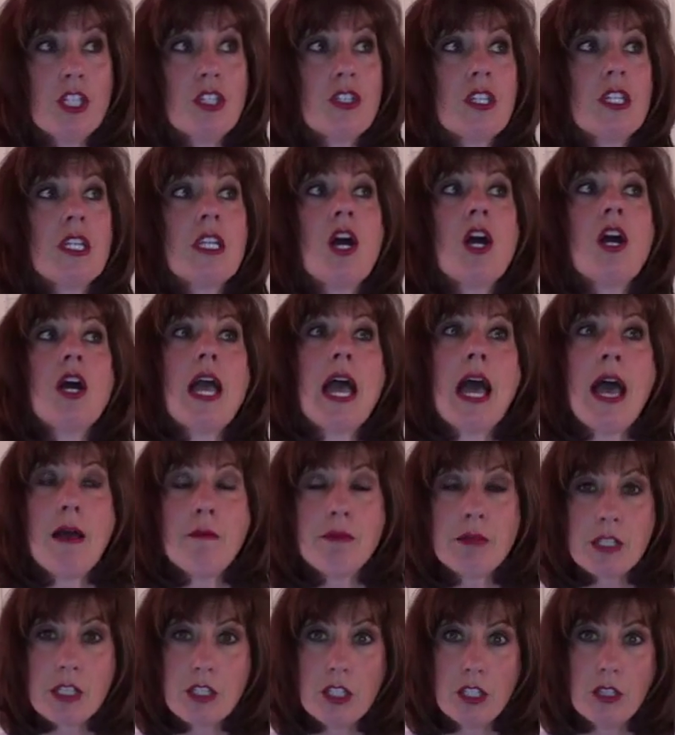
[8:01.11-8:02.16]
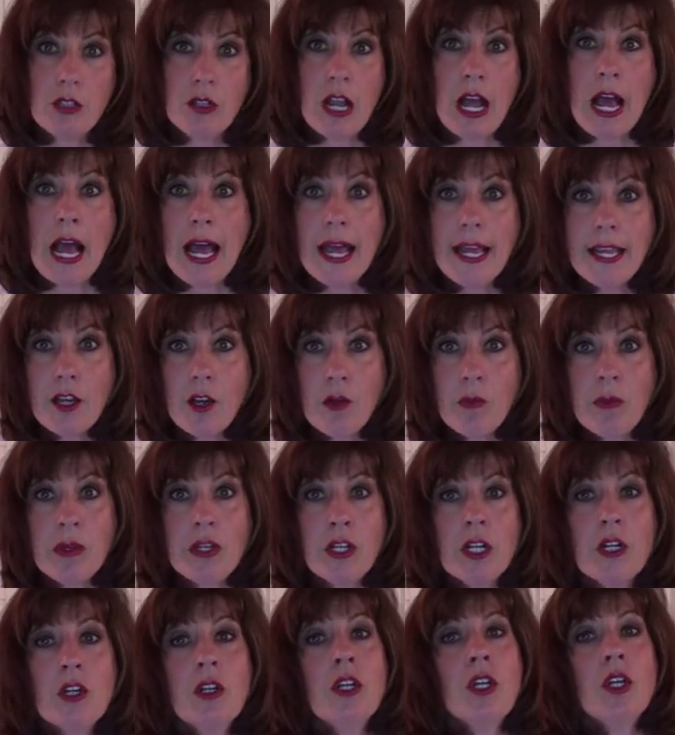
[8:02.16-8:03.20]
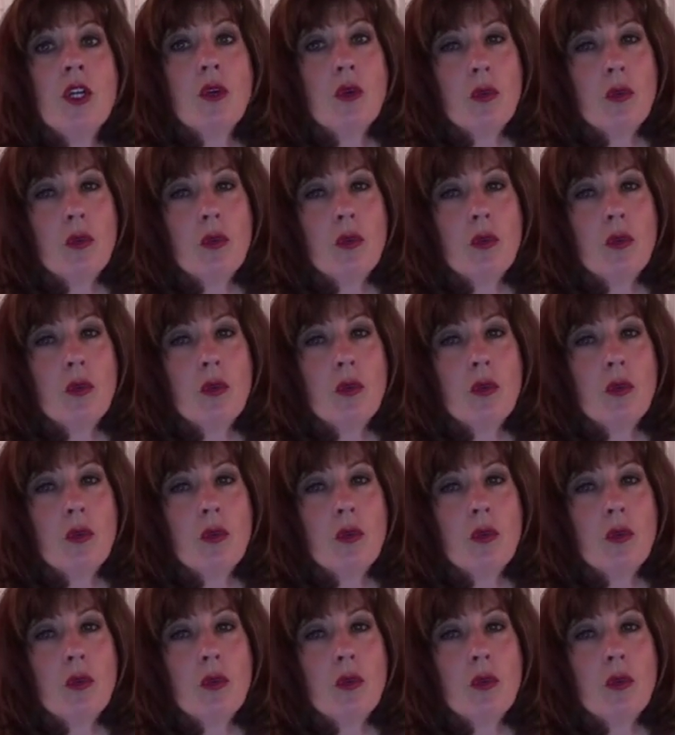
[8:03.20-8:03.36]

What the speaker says: which is an absolute eye-opener,